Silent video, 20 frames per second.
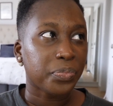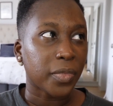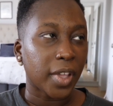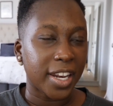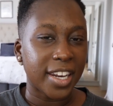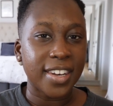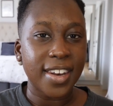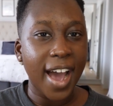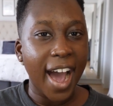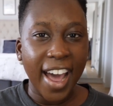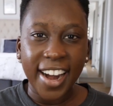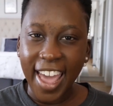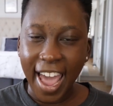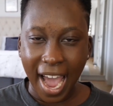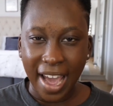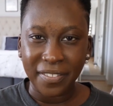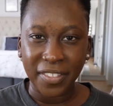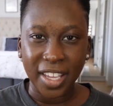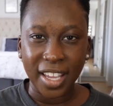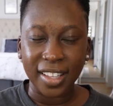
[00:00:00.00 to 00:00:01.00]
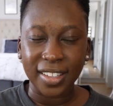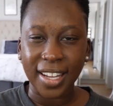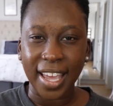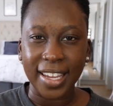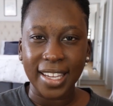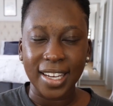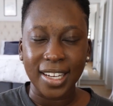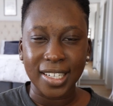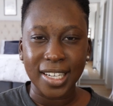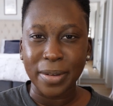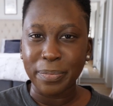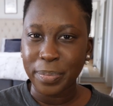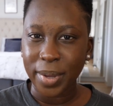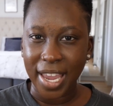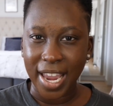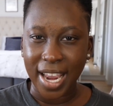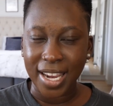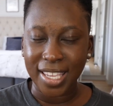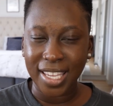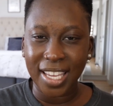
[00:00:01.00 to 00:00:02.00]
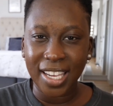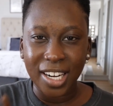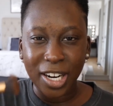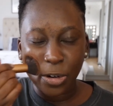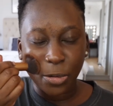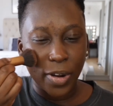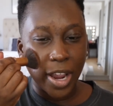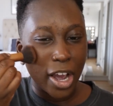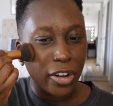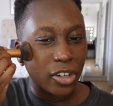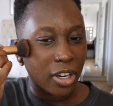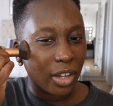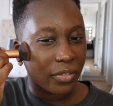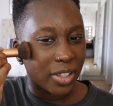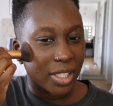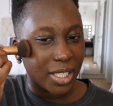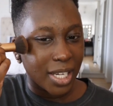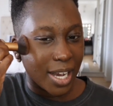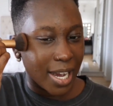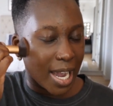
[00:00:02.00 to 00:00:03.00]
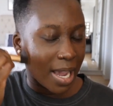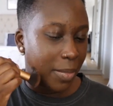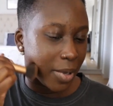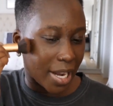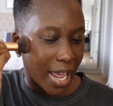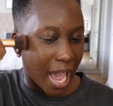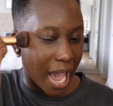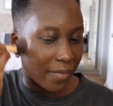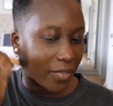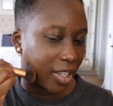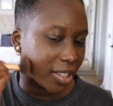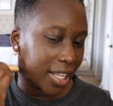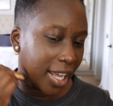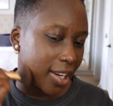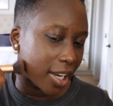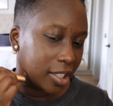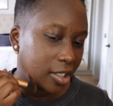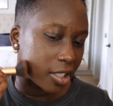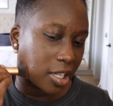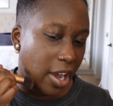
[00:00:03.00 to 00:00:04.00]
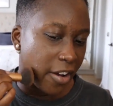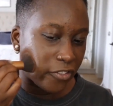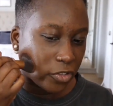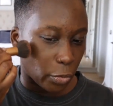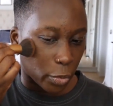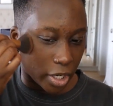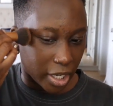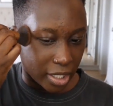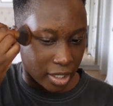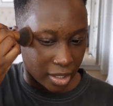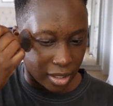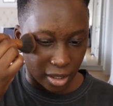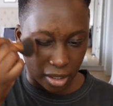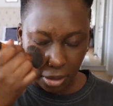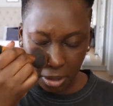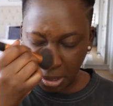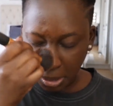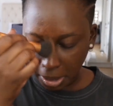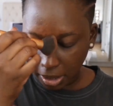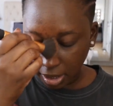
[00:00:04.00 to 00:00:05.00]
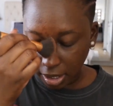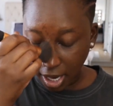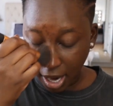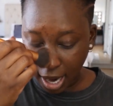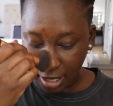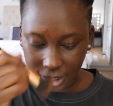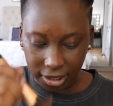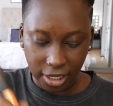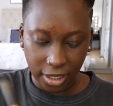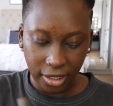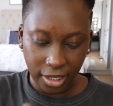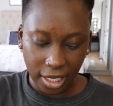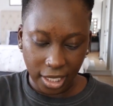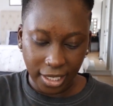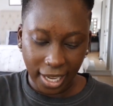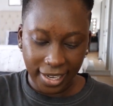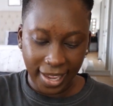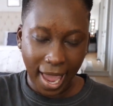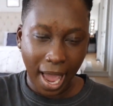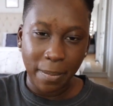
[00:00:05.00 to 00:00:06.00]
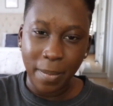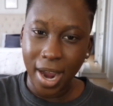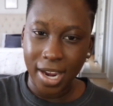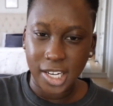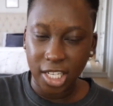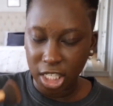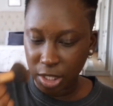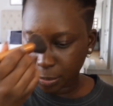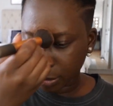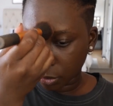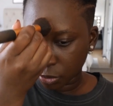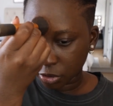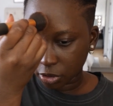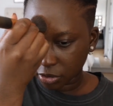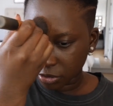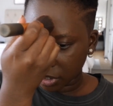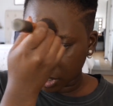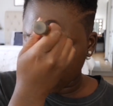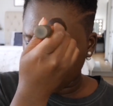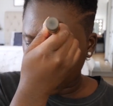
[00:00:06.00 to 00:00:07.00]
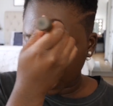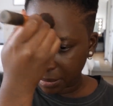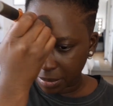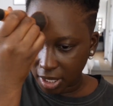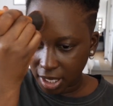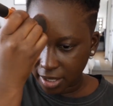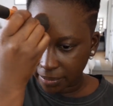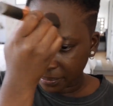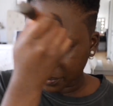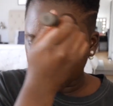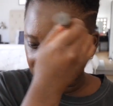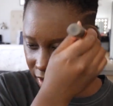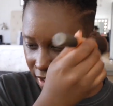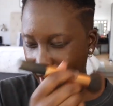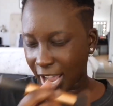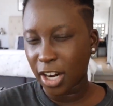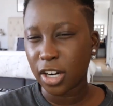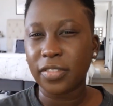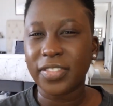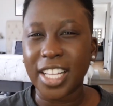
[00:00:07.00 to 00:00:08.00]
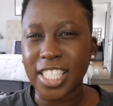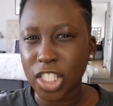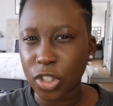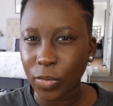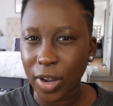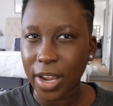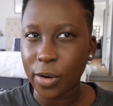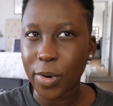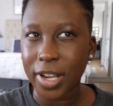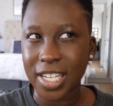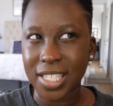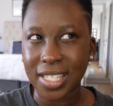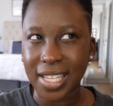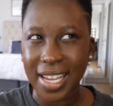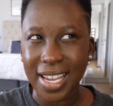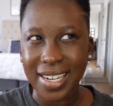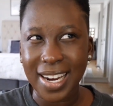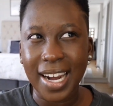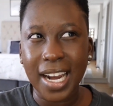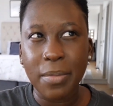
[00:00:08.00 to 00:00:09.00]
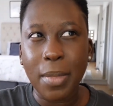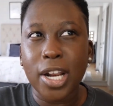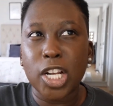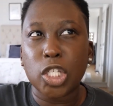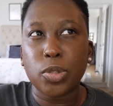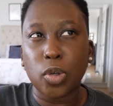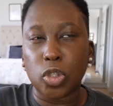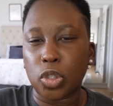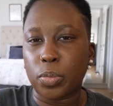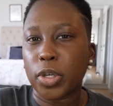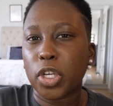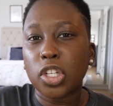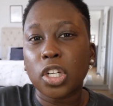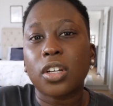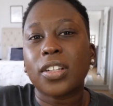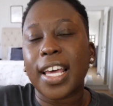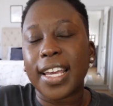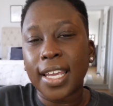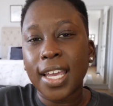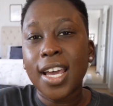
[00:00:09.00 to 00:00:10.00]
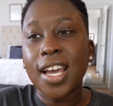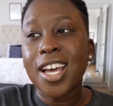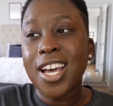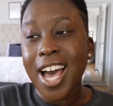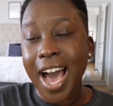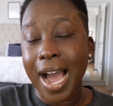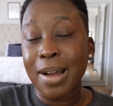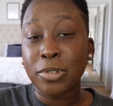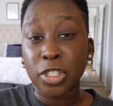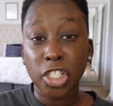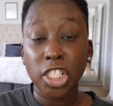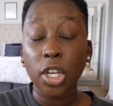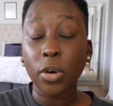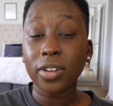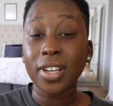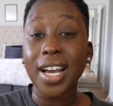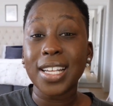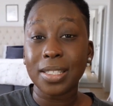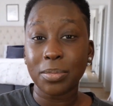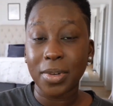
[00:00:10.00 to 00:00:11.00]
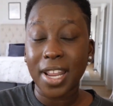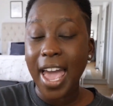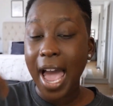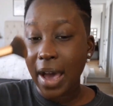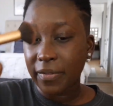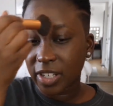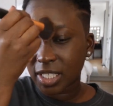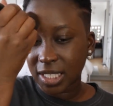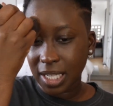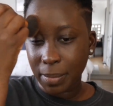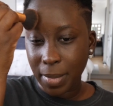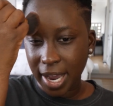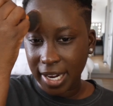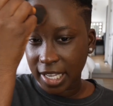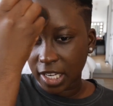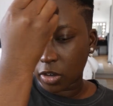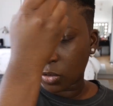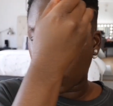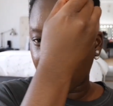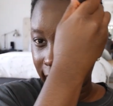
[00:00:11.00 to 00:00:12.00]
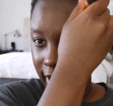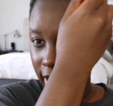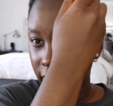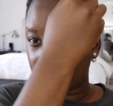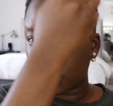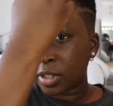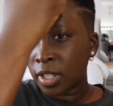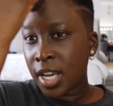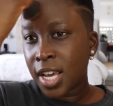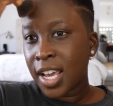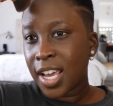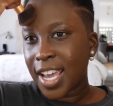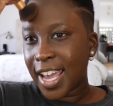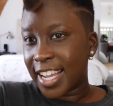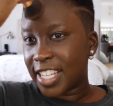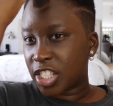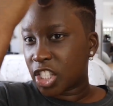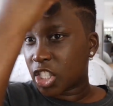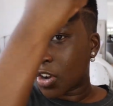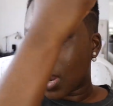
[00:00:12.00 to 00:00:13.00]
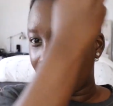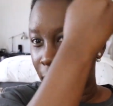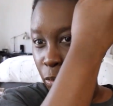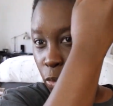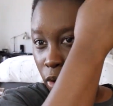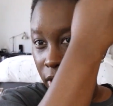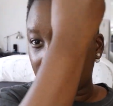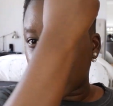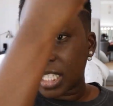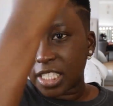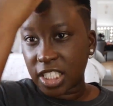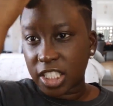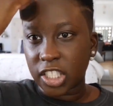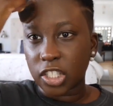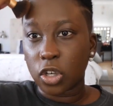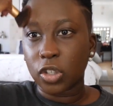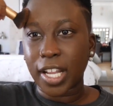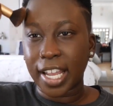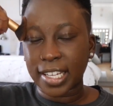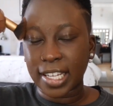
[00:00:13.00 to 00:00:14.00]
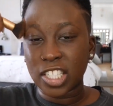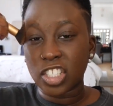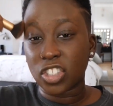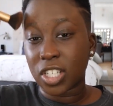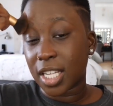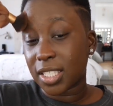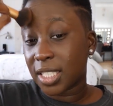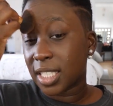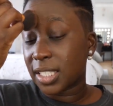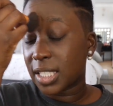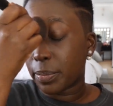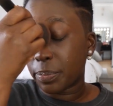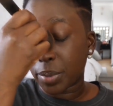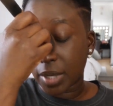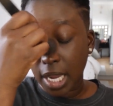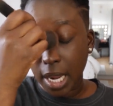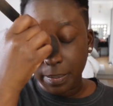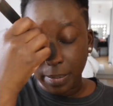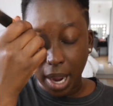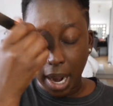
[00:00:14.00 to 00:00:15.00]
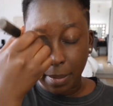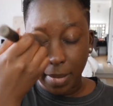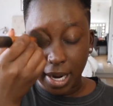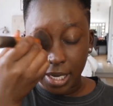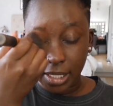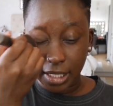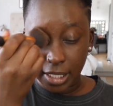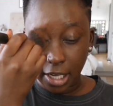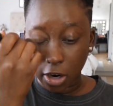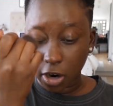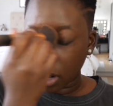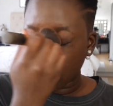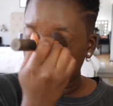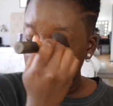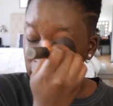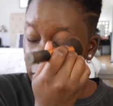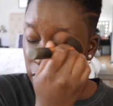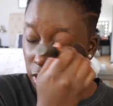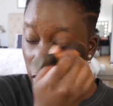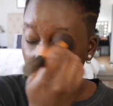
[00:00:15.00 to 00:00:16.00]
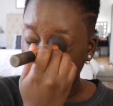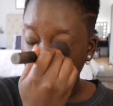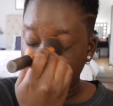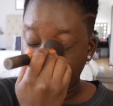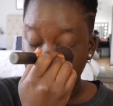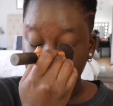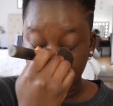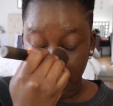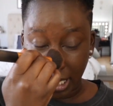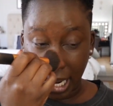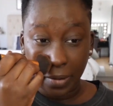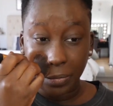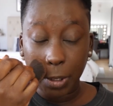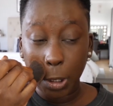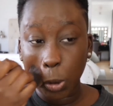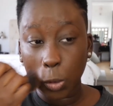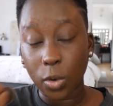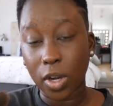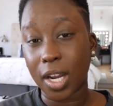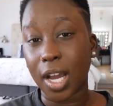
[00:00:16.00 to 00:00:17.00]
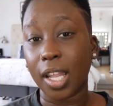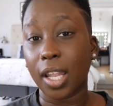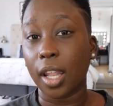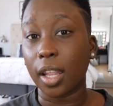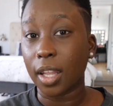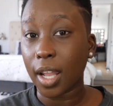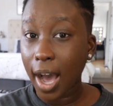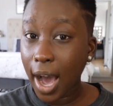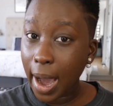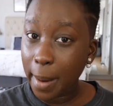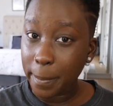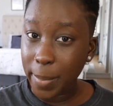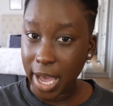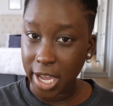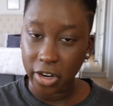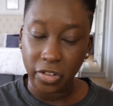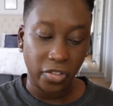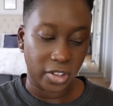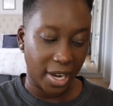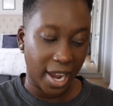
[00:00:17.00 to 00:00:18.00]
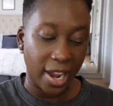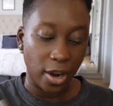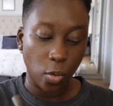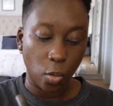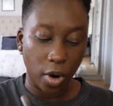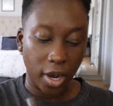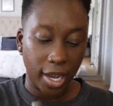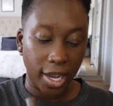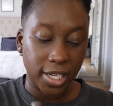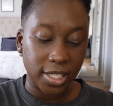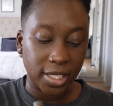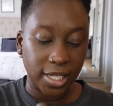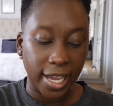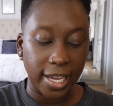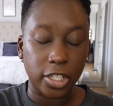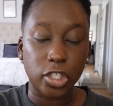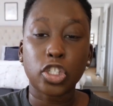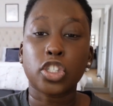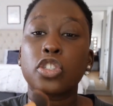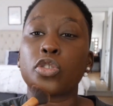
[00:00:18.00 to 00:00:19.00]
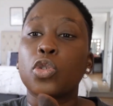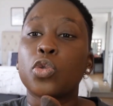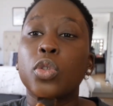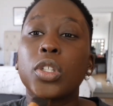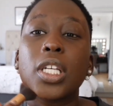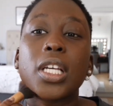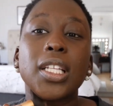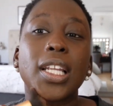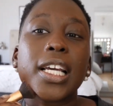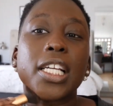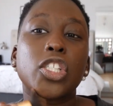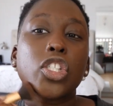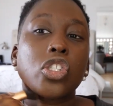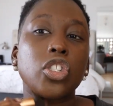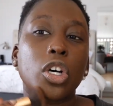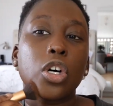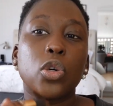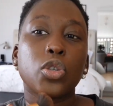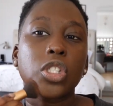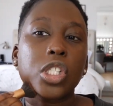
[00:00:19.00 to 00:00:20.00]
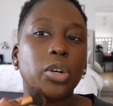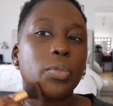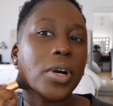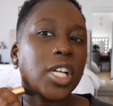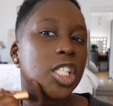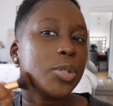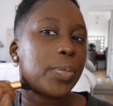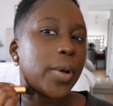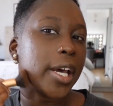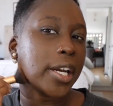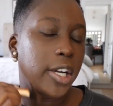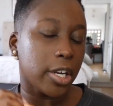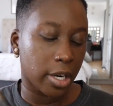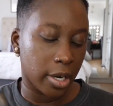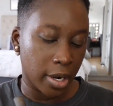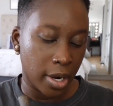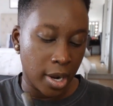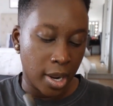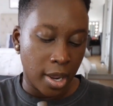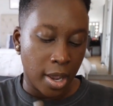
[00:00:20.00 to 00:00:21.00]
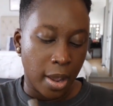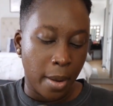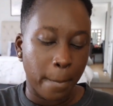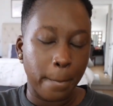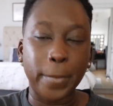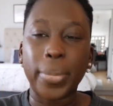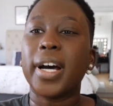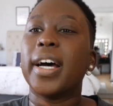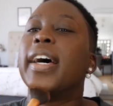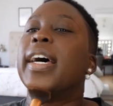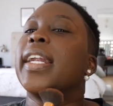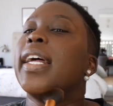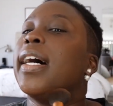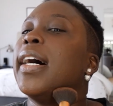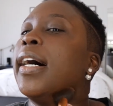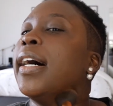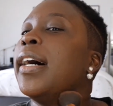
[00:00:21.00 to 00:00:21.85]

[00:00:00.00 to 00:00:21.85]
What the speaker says: not having like a companion around all the time and having like a loved one constantly like at my disposal. You know what I mean? I don't know if that's the right way to say it. Not at my disposal, but you know, like I'm just so accustomed to having somebody around, and so I'm really still like adjusting to being by myself. And so I'm definitely doing a lot better than I was, like truly like so much better. But